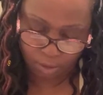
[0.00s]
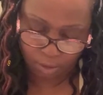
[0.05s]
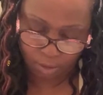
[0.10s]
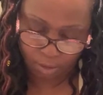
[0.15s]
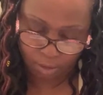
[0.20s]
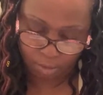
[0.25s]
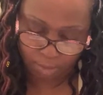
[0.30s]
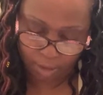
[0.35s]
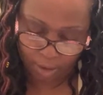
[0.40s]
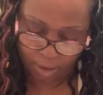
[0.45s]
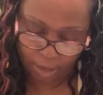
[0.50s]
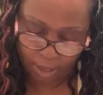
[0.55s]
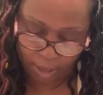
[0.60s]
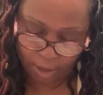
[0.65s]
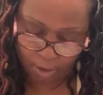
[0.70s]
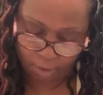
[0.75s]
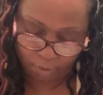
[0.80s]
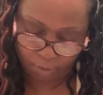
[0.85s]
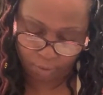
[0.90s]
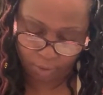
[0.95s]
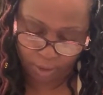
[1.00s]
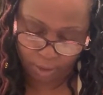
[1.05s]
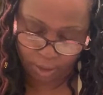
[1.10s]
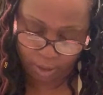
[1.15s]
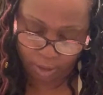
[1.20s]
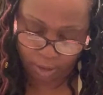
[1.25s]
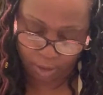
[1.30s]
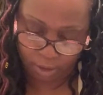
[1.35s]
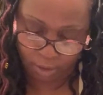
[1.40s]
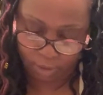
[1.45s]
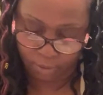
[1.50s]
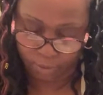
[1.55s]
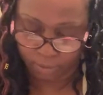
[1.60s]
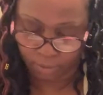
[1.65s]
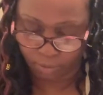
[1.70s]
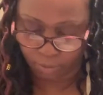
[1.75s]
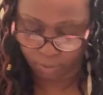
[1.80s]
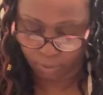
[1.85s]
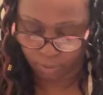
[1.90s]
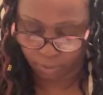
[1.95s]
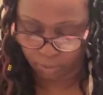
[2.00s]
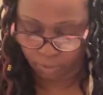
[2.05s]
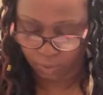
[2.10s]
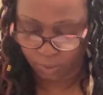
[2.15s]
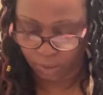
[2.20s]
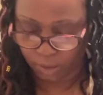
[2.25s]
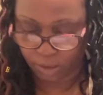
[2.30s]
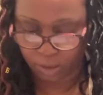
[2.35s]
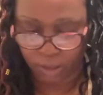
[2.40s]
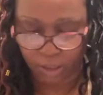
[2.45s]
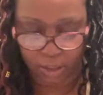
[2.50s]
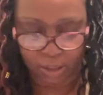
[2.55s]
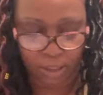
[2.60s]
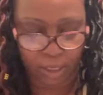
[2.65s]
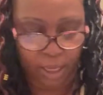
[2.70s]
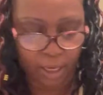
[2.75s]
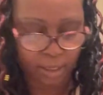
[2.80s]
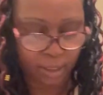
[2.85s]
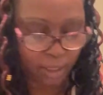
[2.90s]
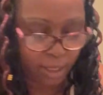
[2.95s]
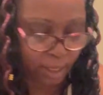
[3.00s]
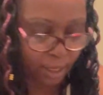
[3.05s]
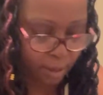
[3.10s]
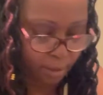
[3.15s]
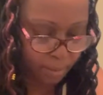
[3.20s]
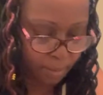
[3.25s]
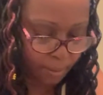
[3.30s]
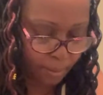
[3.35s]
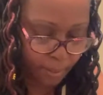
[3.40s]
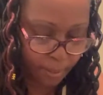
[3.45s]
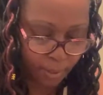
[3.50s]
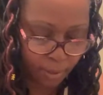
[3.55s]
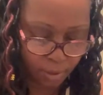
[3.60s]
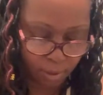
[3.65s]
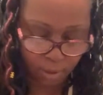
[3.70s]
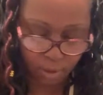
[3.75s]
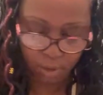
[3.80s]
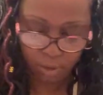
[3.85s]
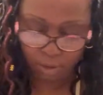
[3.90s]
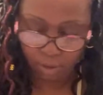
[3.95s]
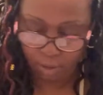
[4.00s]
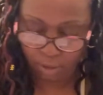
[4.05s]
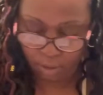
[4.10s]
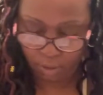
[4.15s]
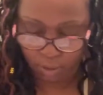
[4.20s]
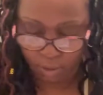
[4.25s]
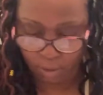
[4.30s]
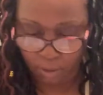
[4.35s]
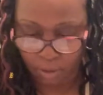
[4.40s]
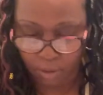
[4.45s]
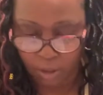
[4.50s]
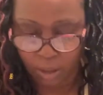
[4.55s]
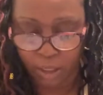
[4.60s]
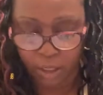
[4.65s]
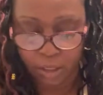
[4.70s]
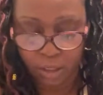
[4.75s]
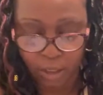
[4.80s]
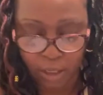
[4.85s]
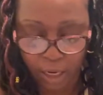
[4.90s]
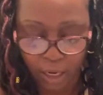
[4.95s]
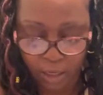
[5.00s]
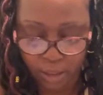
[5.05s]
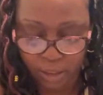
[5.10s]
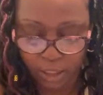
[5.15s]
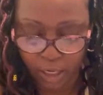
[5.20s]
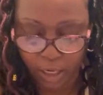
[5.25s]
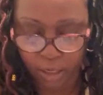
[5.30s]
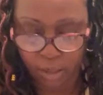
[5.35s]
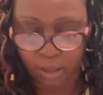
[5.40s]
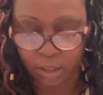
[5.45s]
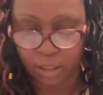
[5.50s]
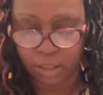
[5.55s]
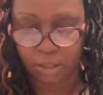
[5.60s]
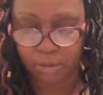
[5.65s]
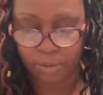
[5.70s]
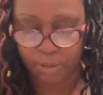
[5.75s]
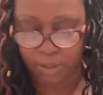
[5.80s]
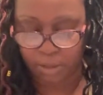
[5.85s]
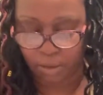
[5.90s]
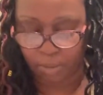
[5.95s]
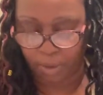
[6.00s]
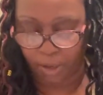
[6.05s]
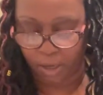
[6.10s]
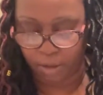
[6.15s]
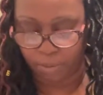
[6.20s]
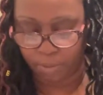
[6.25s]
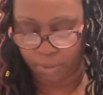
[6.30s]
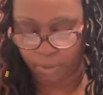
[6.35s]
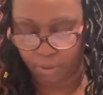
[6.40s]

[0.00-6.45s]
About halfway there, just like that. And then I take this piece of paper